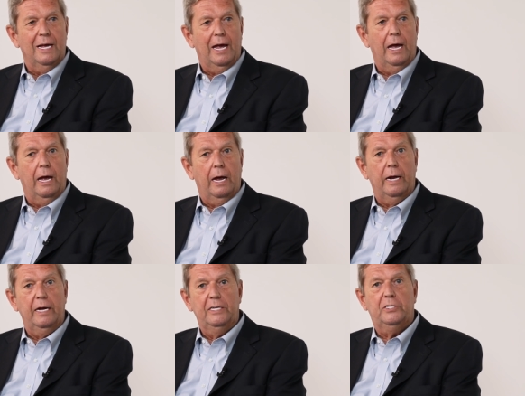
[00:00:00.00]
Uh,
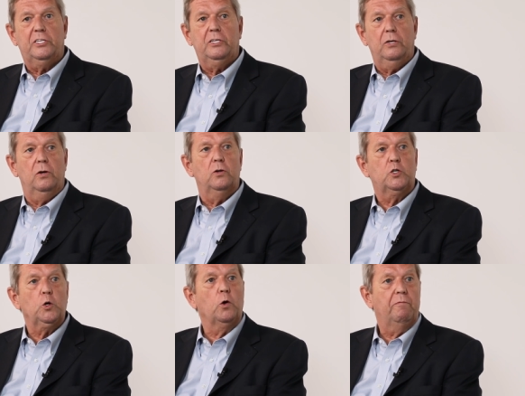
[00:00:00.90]
it's
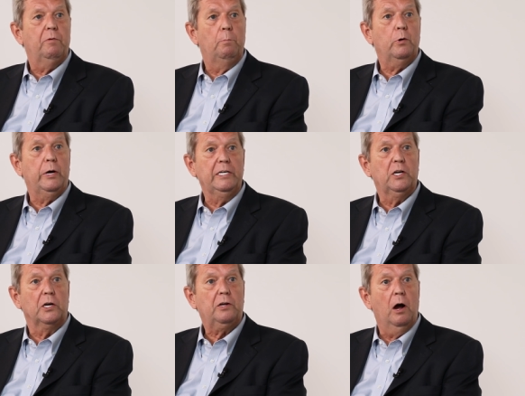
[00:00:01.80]
sort of a
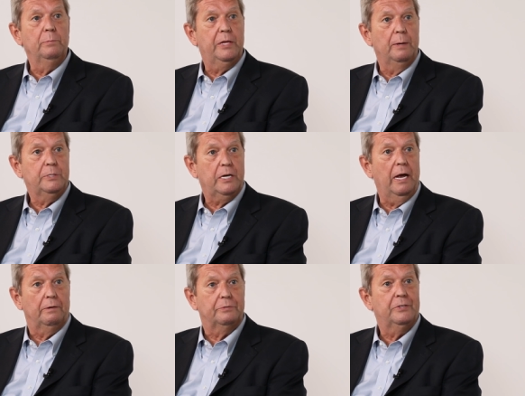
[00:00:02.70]
booking.com
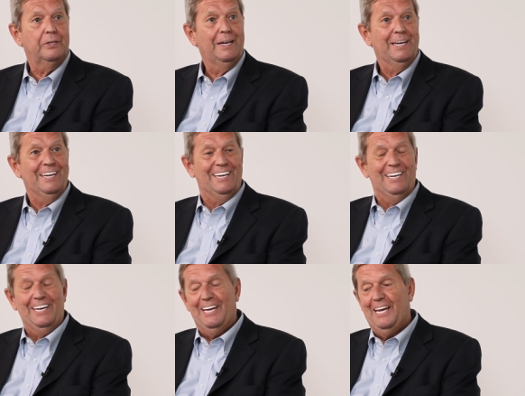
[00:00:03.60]
themselves. Yeah
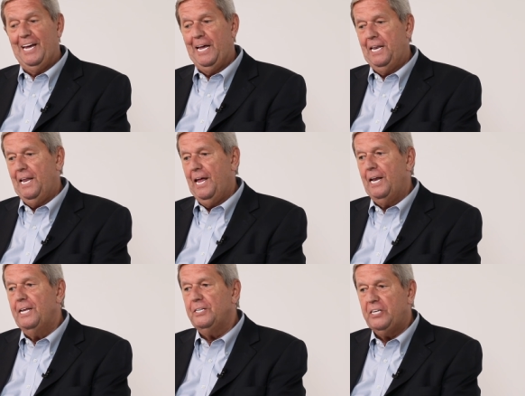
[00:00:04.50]
and
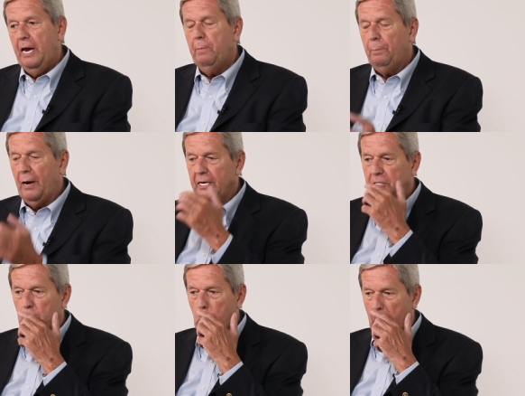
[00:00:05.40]
uh, the same
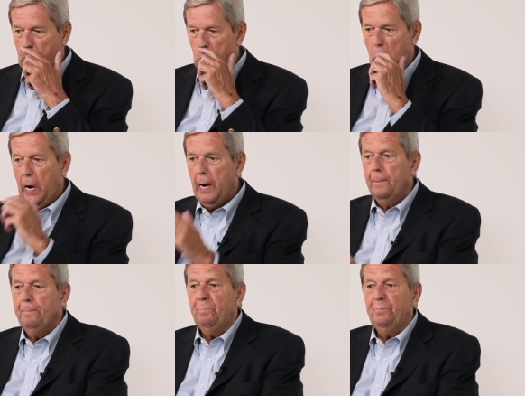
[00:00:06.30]
applies to Accor.
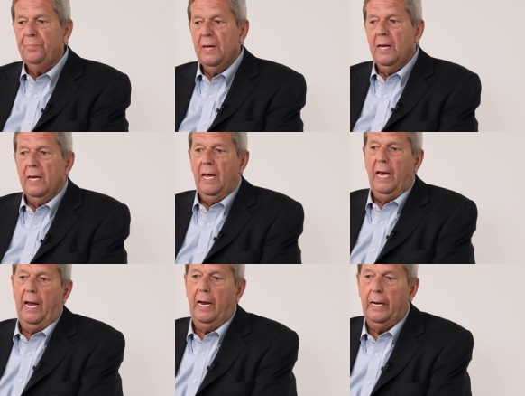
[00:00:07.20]

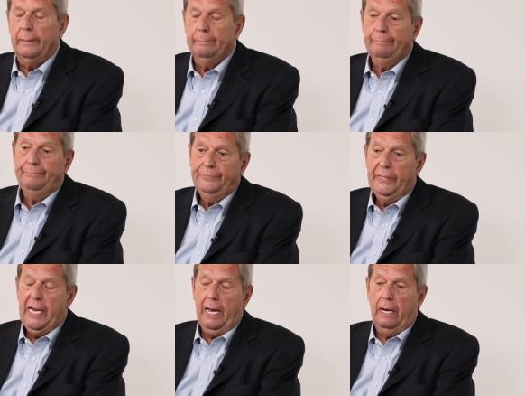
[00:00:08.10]
Um,
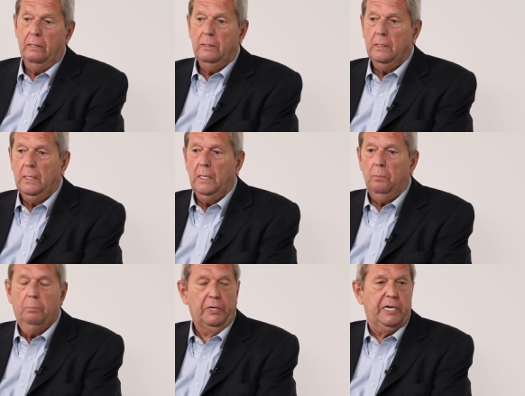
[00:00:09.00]
yeah,
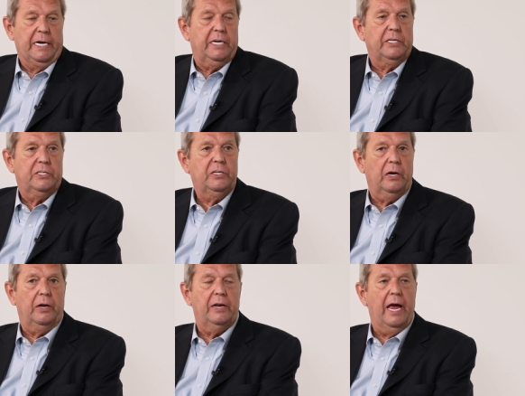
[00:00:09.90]
but that is
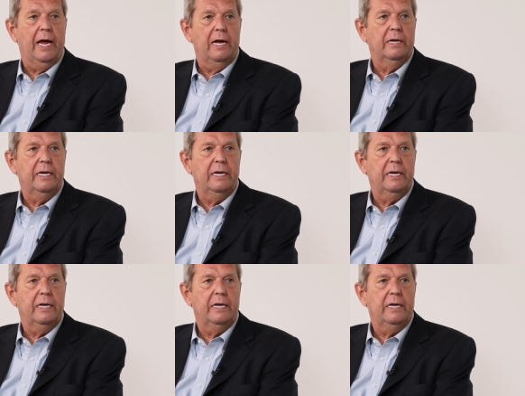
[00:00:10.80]
uh, the,